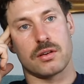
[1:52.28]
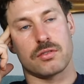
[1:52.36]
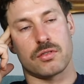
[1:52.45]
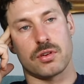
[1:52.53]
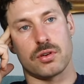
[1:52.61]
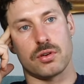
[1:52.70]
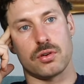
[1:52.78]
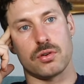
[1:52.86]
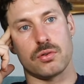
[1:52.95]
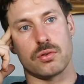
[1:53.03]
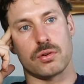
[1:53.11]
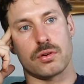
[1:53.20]

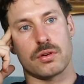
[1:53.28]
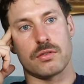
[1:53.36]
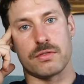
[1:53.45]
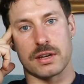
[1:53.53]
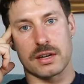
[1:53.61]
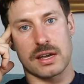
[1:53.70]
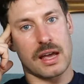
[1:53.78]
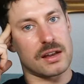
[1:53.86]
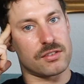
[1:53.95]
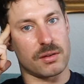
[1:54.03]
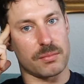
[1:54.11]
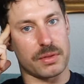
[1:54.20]
to vindicate
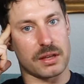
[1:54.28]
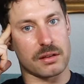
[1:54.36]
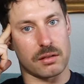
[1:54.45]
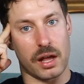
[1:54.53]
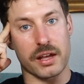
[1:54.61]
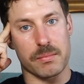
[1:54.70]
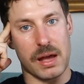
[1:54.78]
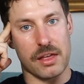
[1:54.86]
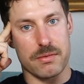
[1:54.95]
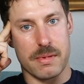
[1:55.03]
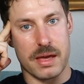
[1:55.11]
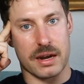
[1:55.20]
something like
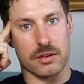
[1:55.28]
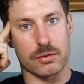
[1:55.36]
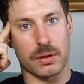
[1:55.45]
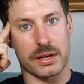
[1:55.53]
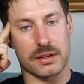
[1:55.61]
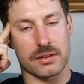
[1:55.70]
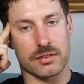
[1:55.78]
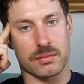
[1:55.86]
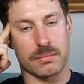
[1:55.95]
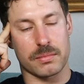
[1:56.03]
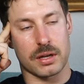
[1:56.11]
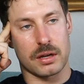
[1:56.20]
mathematical
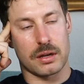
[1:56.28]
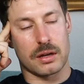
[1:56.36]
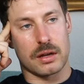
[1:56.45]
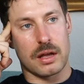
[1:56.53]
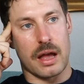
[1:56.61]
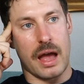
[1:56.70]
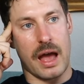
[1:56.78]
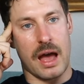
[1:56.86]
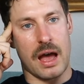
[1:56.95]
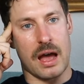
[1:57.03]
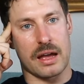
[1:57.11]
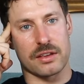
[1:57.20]
Platonism
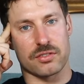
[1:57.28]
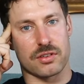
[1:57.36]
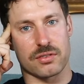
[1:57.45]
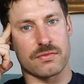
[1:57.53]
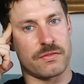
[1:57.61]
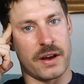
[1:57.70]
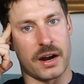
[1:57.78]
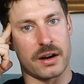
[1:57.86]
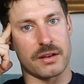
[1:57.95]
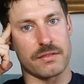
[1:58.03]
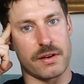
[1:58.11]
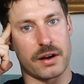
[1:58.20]
ha- is just
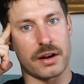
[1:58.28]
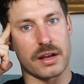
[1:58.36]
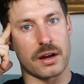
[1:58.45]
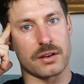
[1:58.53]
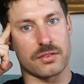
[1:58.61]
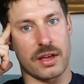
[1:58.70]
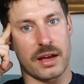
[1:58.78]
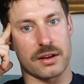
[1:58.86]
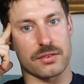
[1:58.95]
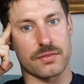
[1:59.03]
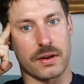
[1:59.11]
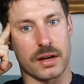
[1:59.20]
very, very
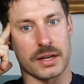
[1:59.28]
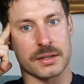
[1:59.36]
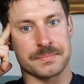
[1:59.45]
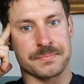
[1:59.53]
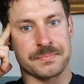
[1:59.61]
unsatisfying.